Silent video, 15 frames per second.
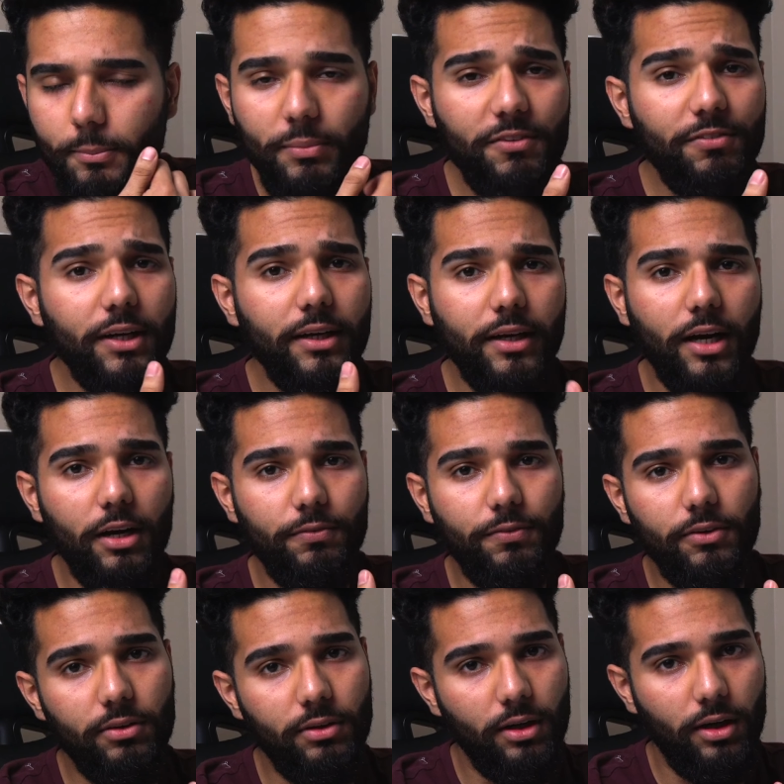be very
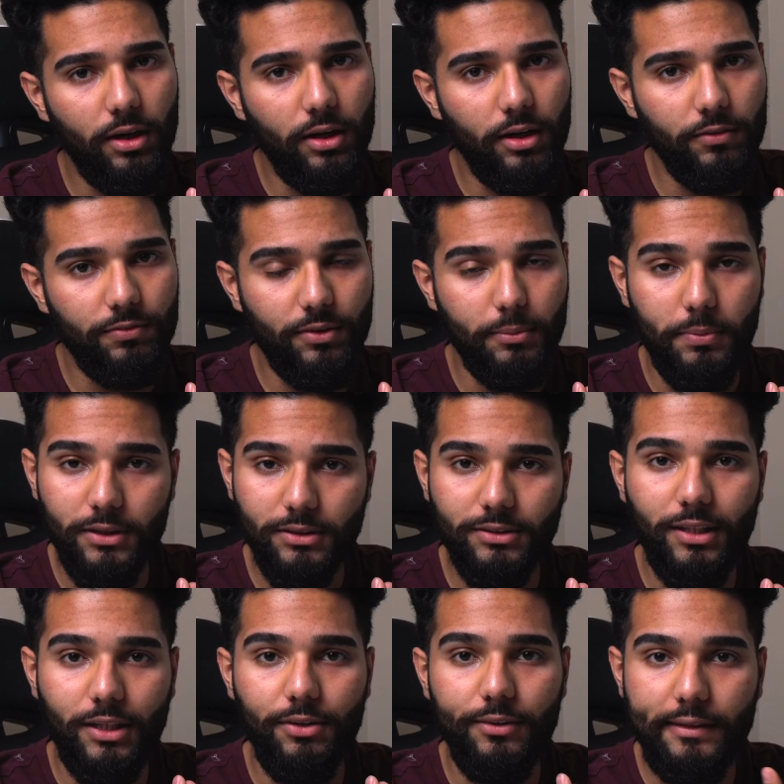careful of the person
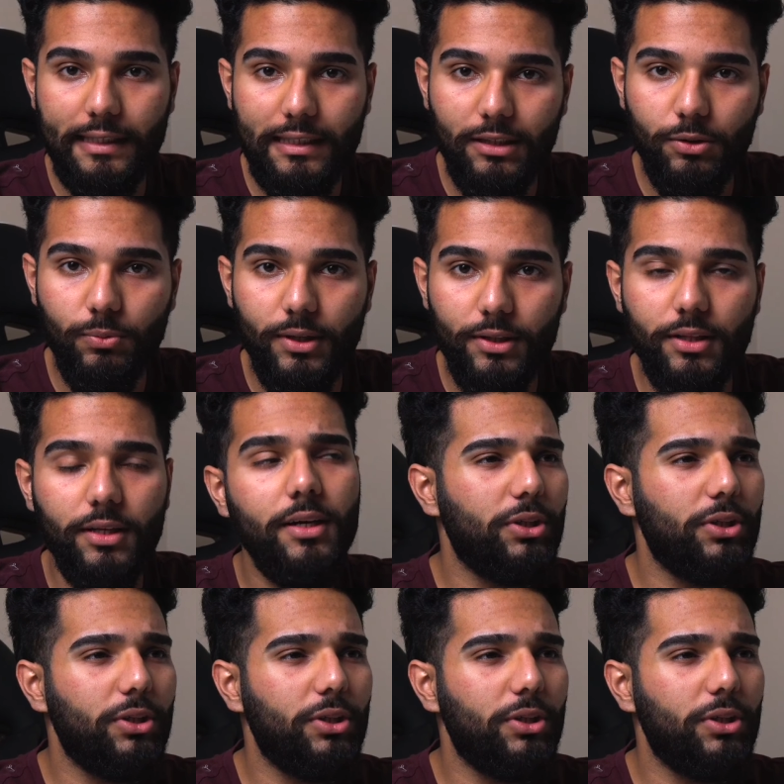that you're dealing with.